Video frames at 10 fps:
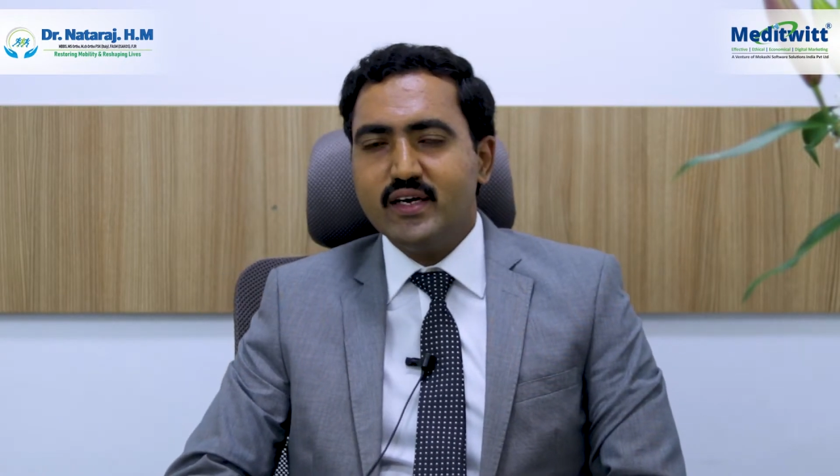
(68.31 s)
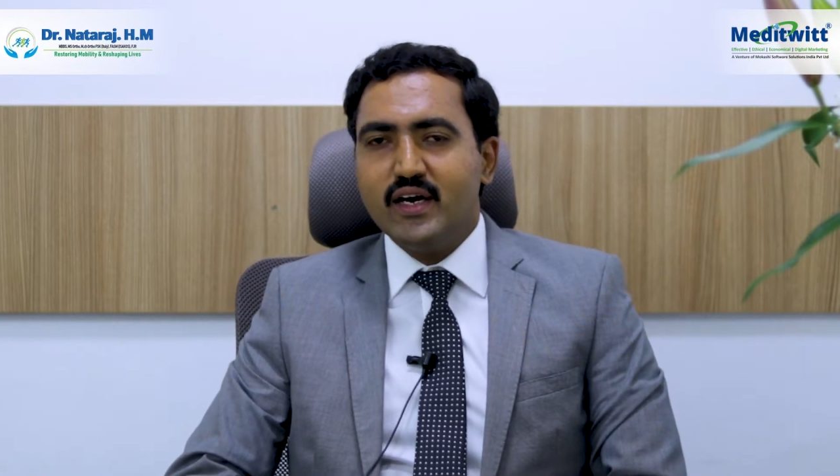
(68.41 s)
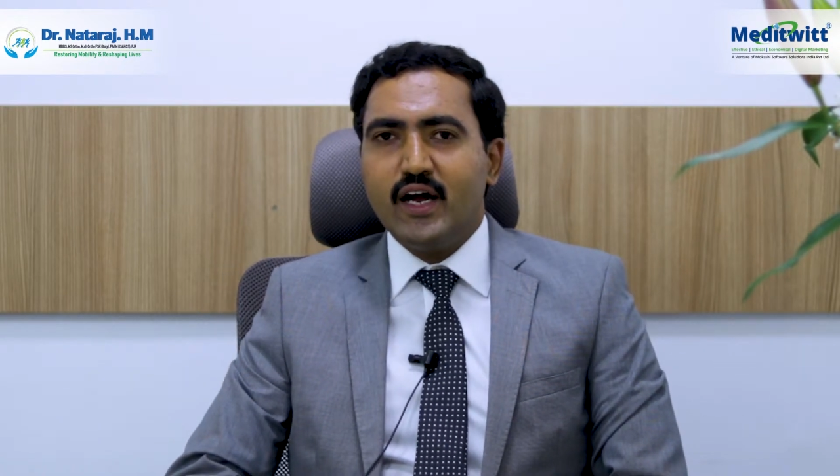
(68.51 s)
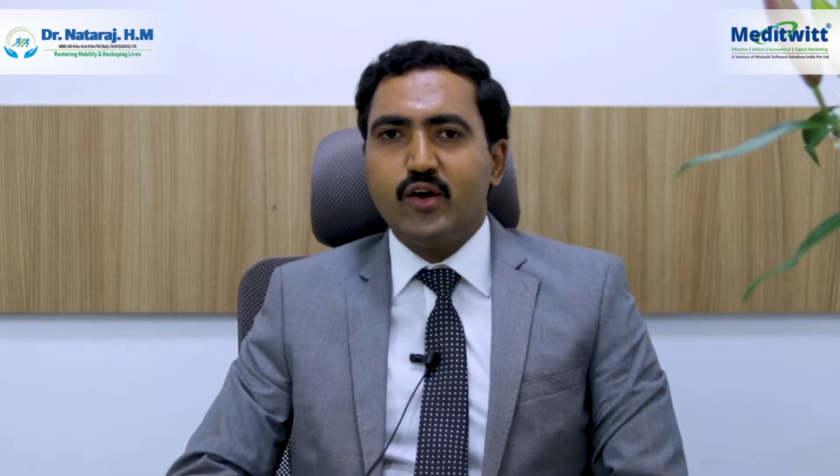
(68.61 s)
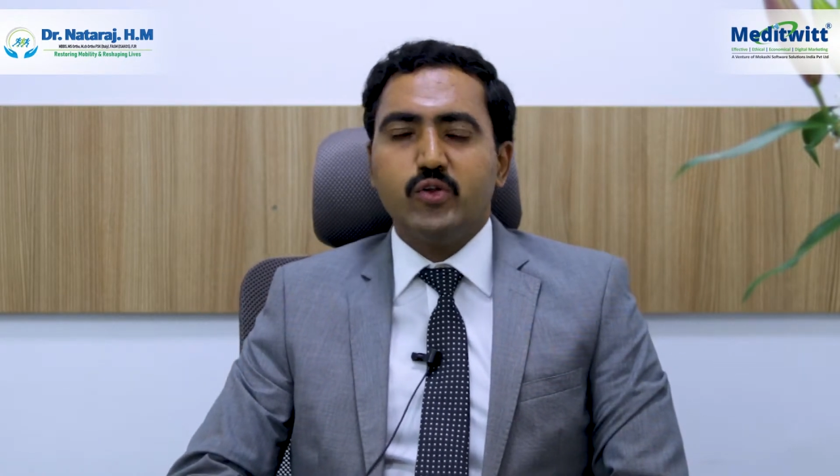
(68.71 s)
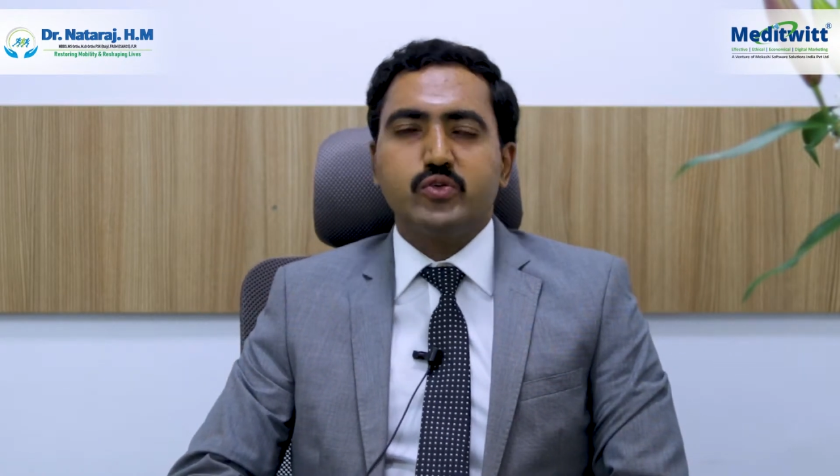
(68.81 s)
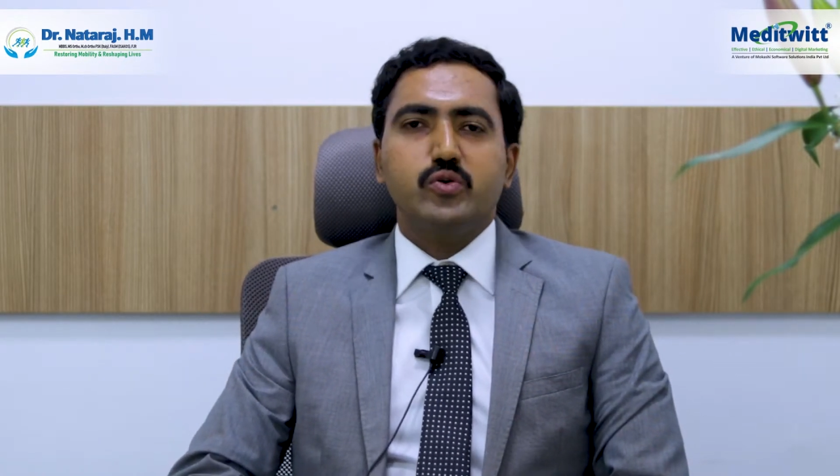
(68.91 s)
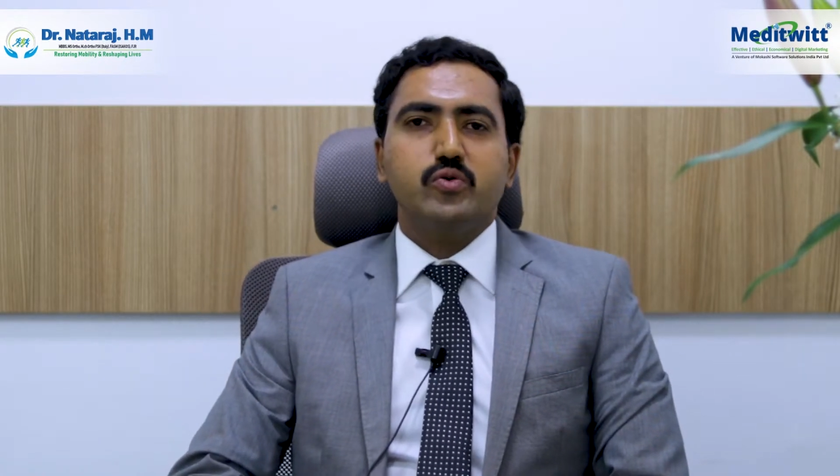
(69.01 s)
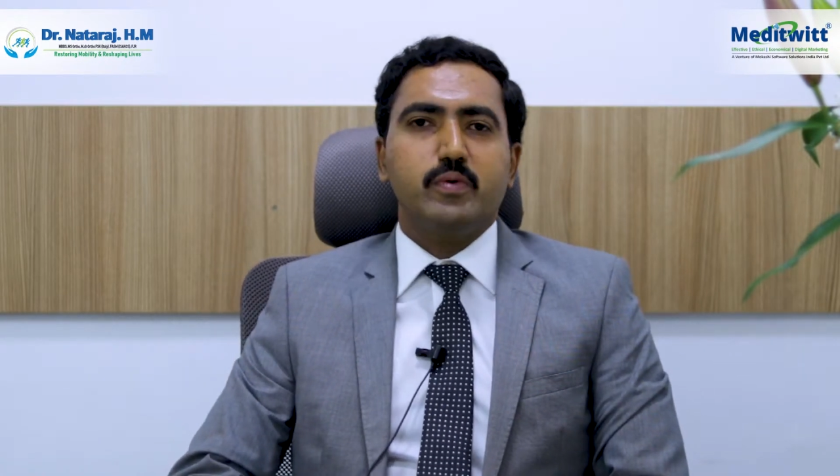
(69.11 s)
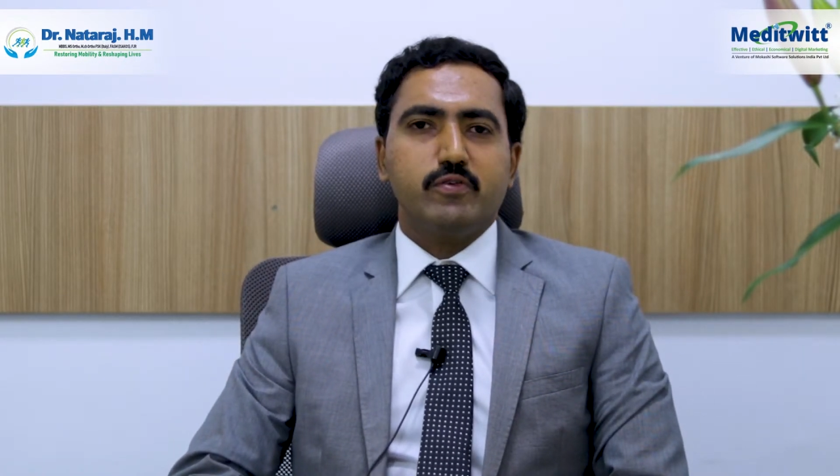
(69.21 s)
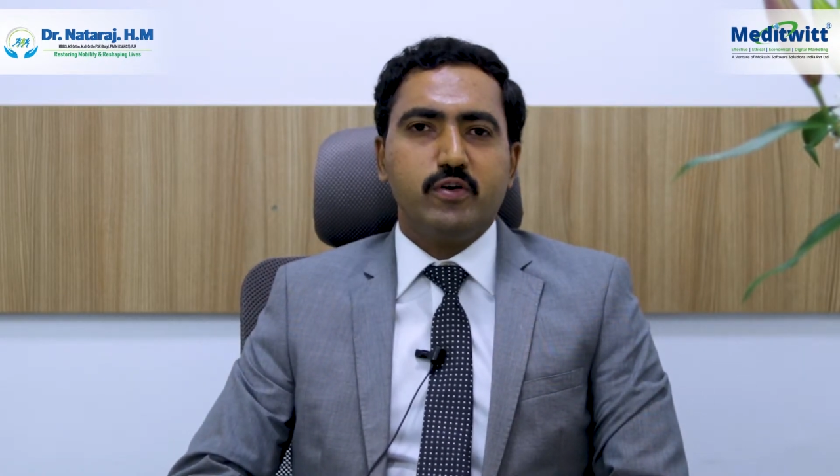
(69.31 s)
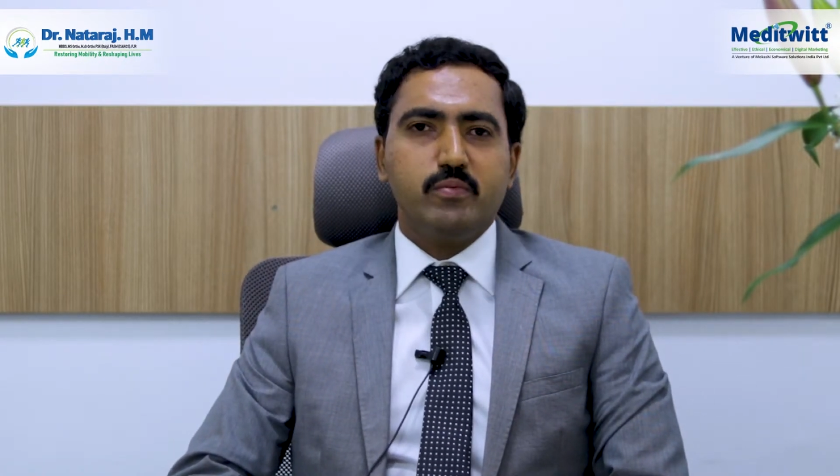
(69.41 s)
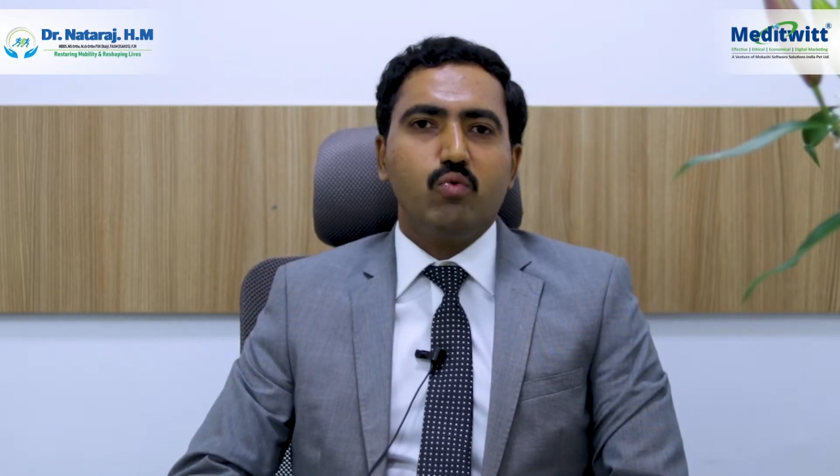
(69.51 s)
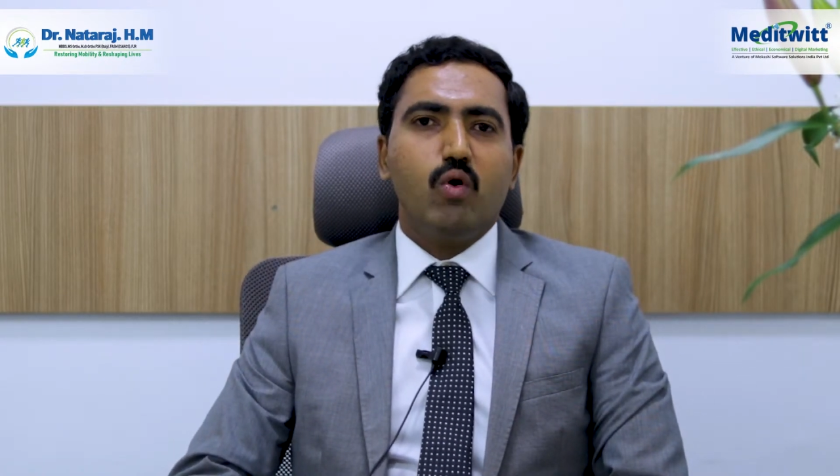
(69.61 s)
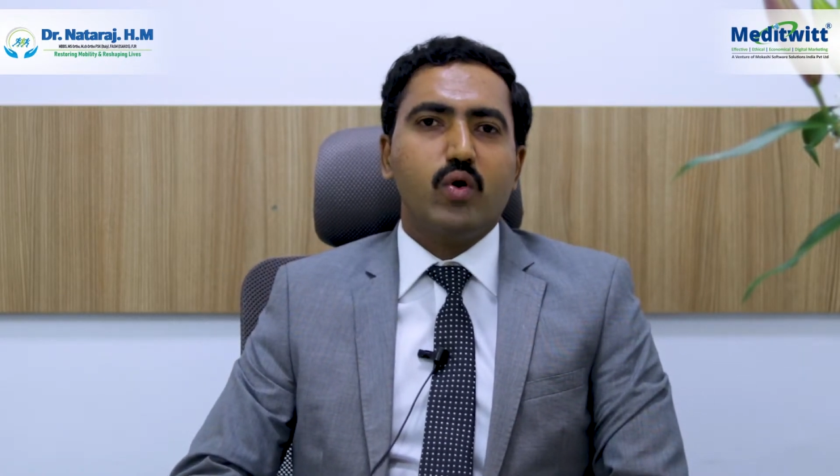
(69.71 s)
and also to
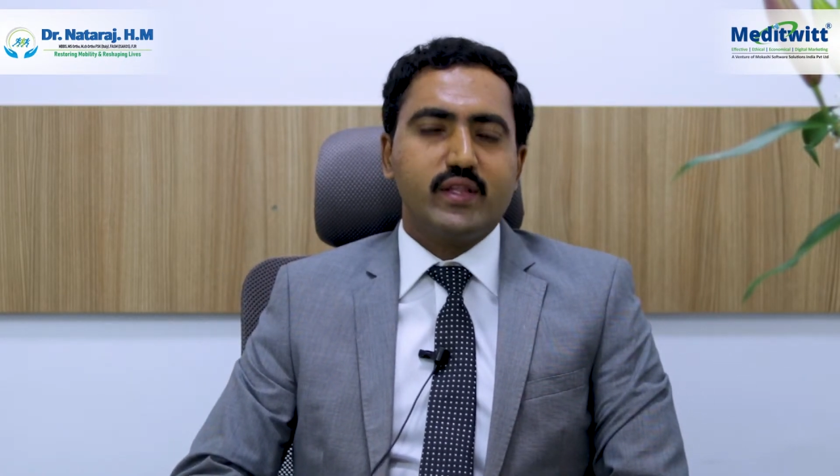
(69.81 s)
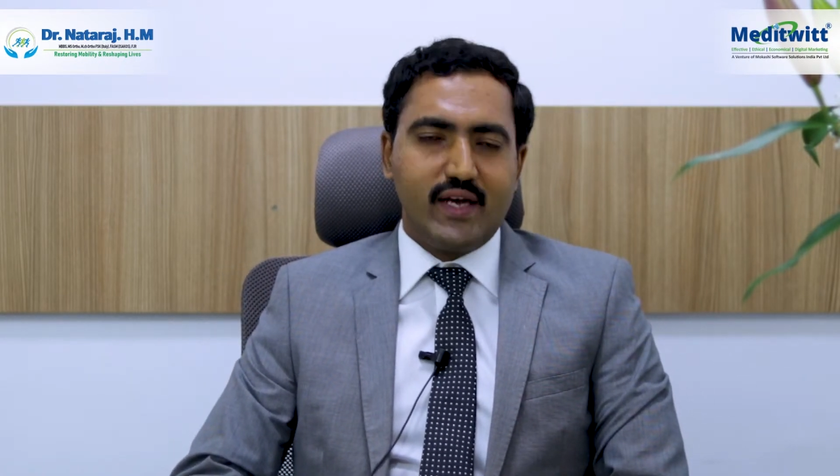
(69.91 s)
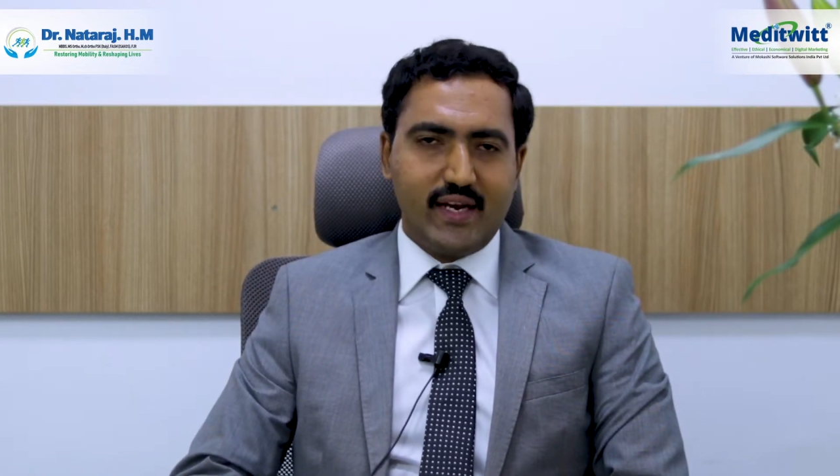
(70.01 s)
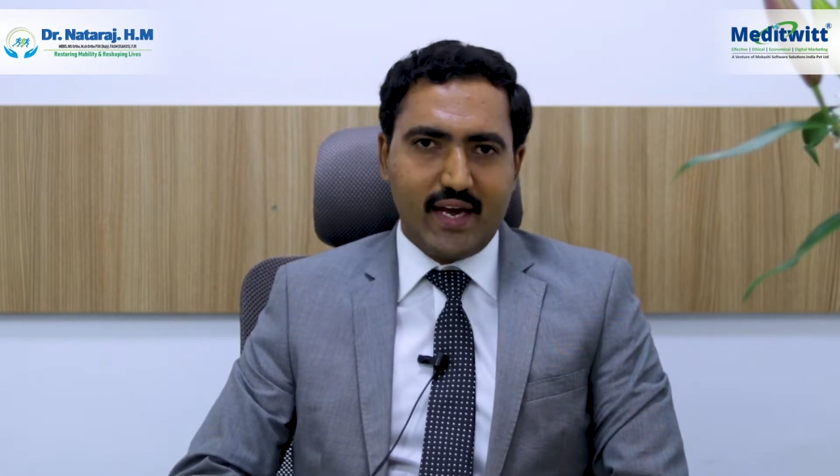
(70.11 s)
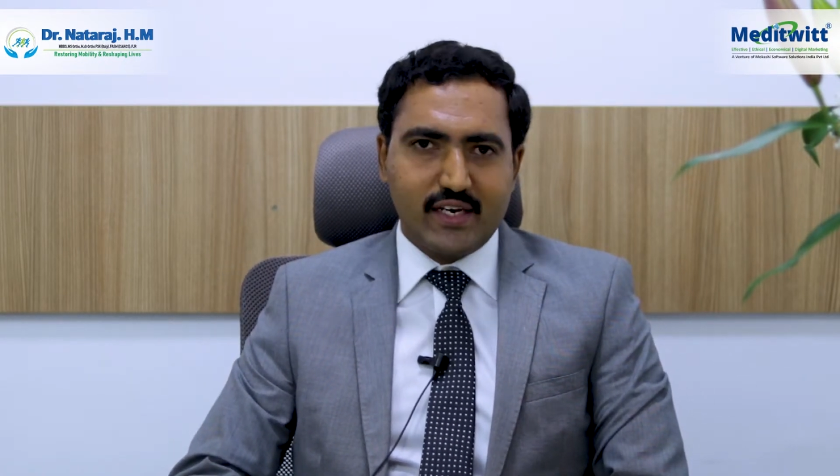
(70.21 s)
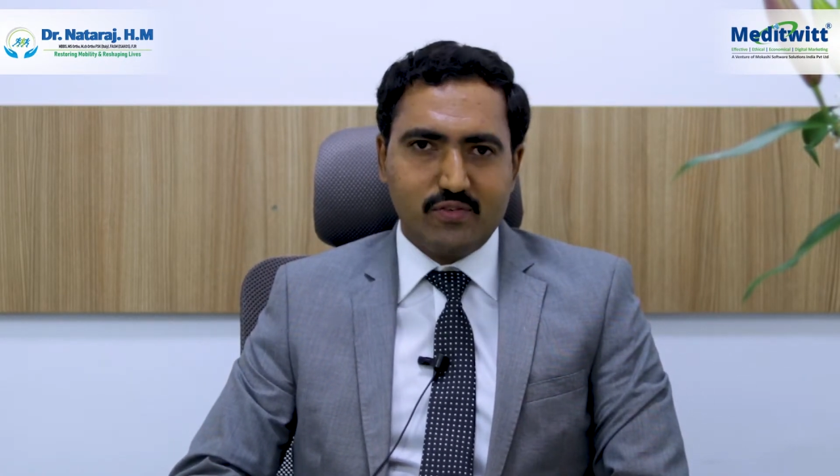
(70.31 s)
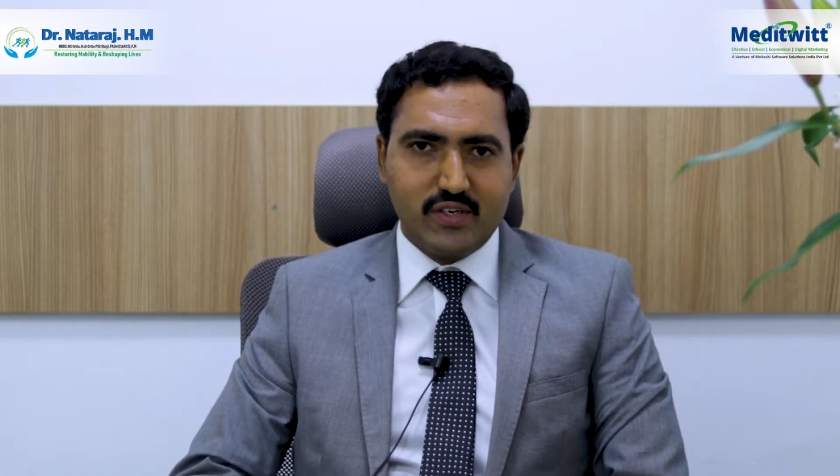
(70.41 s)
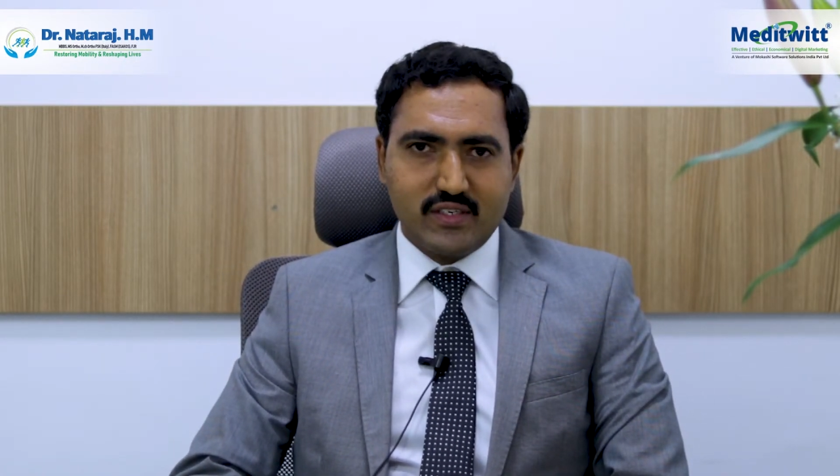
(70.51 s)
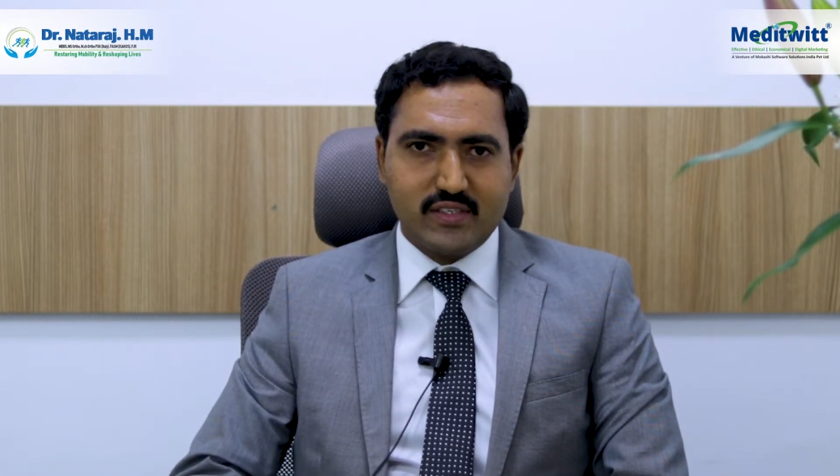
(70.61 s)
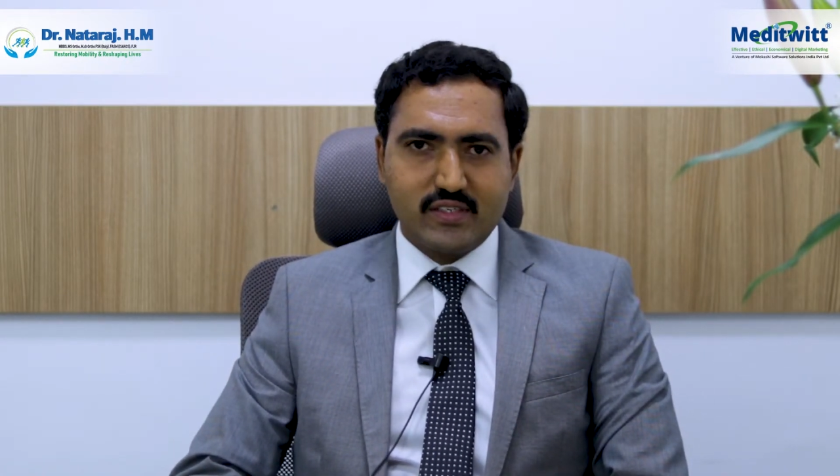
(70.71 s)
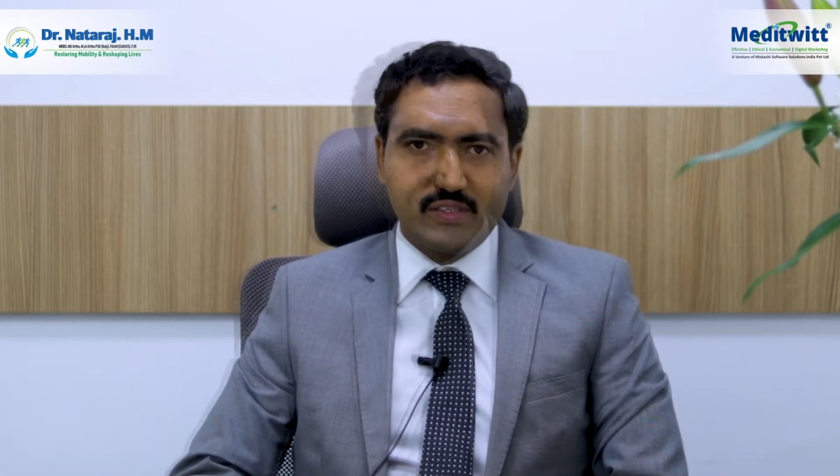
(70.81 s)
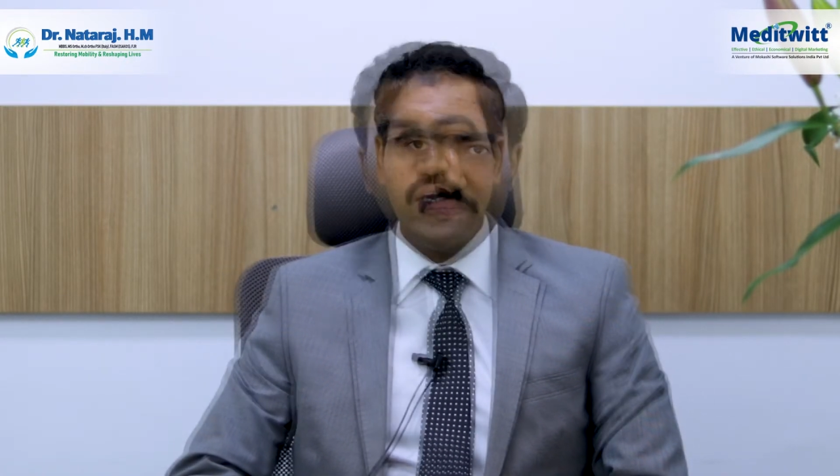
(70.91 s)
perform over-the-head activities.